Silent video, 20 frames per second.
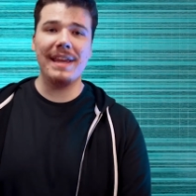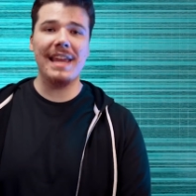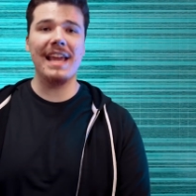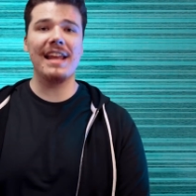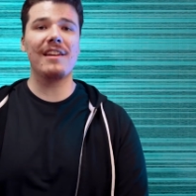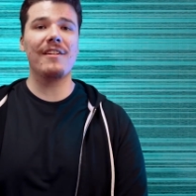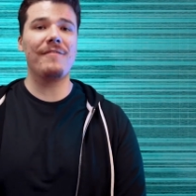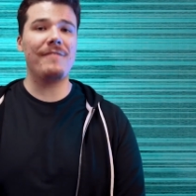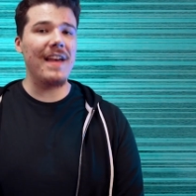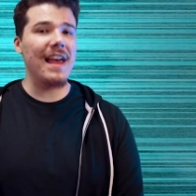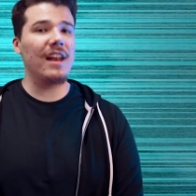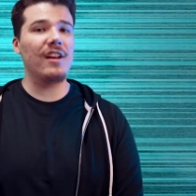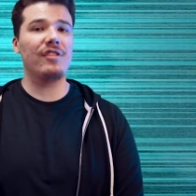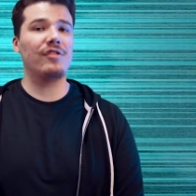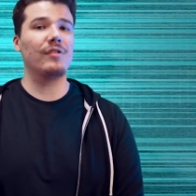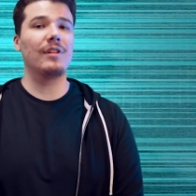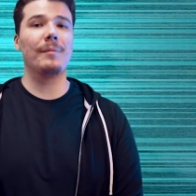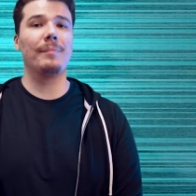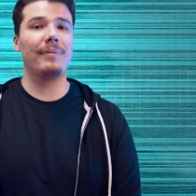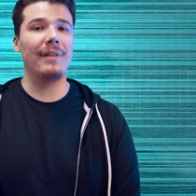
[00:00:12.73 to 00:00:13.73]
begin to
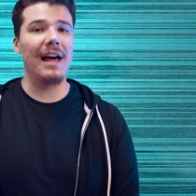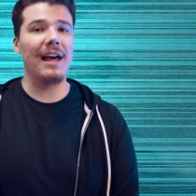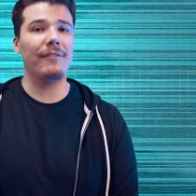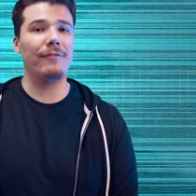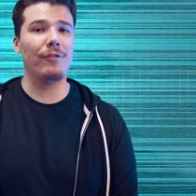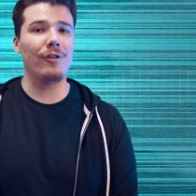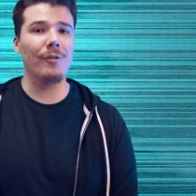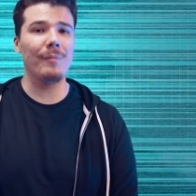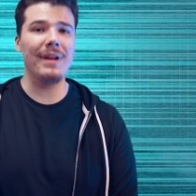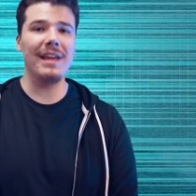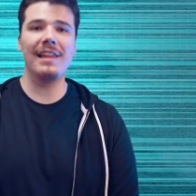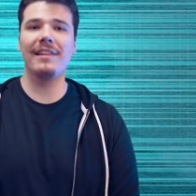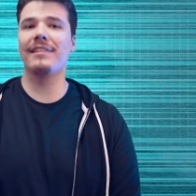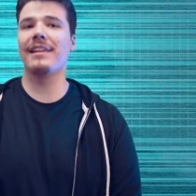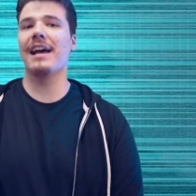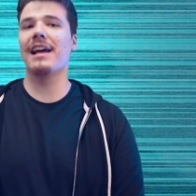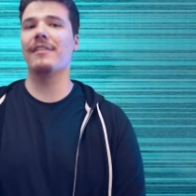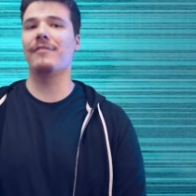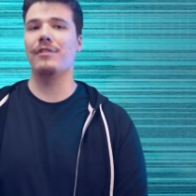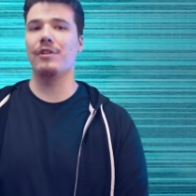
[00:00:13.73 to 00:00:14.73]
vanish from the platform in
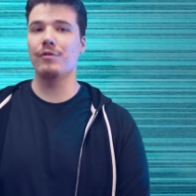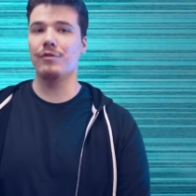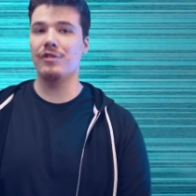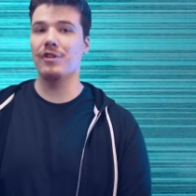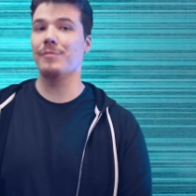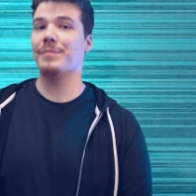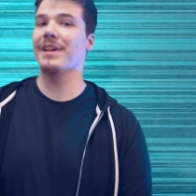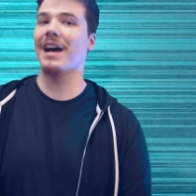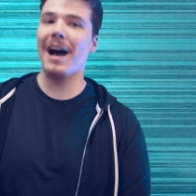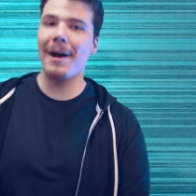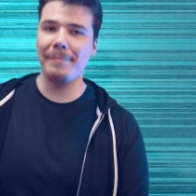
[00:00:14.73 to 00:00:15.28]
light of YouTube's